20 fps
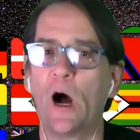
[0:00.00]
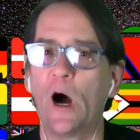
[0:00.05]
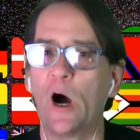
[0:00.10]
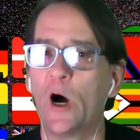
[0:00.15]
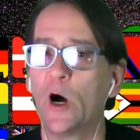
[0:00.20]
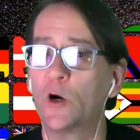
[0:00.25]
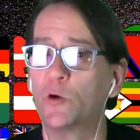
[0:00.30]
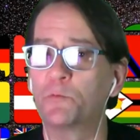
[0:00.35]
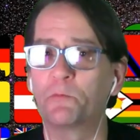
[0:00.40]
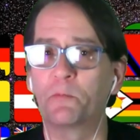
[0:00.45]

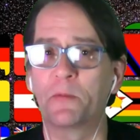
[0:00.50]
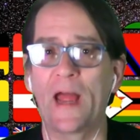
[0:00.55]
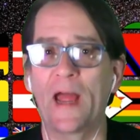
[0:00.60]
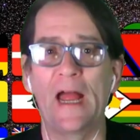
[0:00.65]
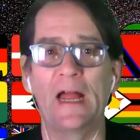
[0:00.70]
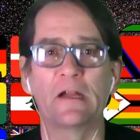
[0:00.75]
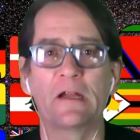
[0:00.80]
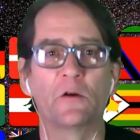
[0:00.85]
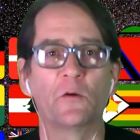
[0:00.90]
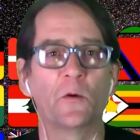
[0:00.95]
all
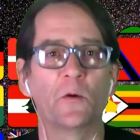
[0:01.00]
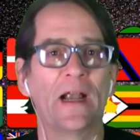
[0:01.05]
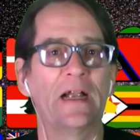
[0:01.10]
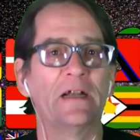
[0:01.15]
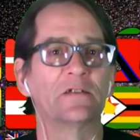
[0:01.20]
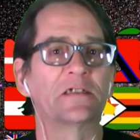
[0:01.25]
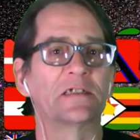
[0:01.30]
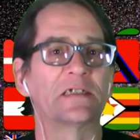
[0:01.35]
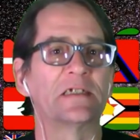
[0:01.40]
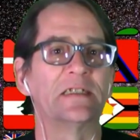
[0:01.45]

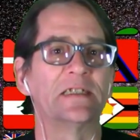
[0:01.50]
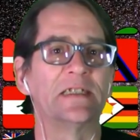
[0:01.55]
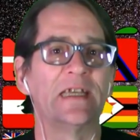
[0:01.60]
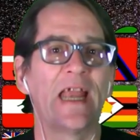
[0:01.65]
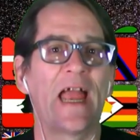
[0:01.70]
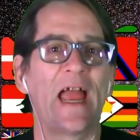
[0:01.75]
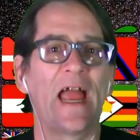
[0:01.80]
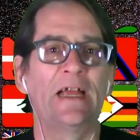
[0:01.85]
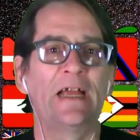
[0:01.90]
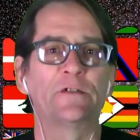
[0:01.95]
backgrounds and
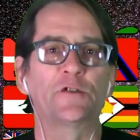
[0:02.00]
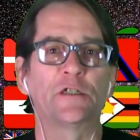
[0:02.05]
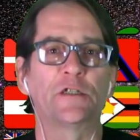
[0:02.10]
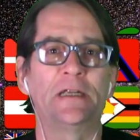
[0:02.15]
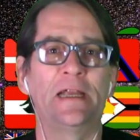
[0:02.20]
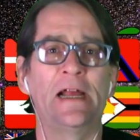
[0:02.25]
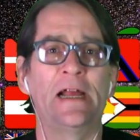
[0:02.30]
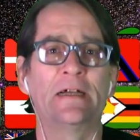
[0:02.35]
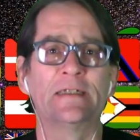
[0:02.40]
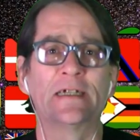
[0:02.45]

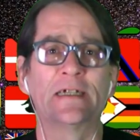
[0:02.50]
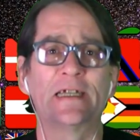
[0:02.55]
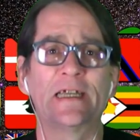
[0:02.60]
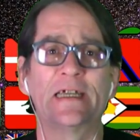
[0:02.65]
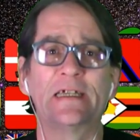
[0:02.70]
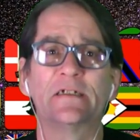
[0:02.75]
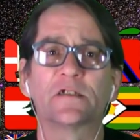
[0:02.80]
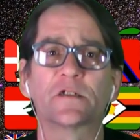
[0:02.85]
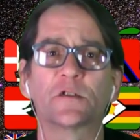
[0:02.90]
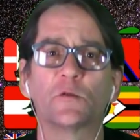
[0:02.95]

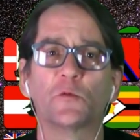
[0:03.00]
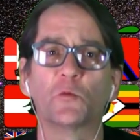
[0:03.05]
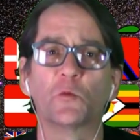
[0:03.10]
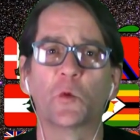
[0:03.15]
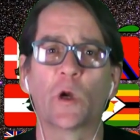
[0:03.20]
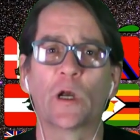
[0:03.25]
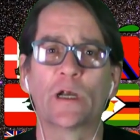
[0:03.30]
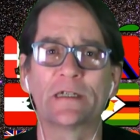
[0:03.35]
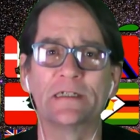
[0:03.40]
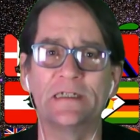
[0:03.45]
nationalities to
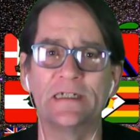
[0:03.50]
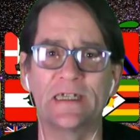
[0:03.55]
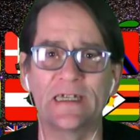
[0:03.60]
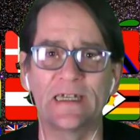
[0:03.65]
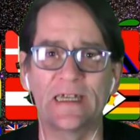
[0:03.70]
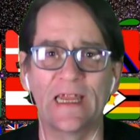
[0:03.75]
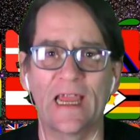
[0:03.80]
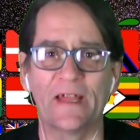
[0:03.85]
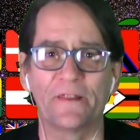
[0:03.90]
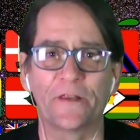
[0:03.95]
work
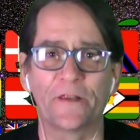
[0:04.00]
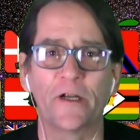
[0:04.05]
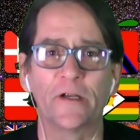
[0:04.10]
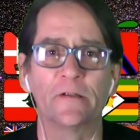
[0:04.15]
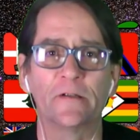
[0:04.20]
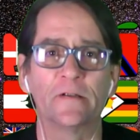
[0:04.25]
together.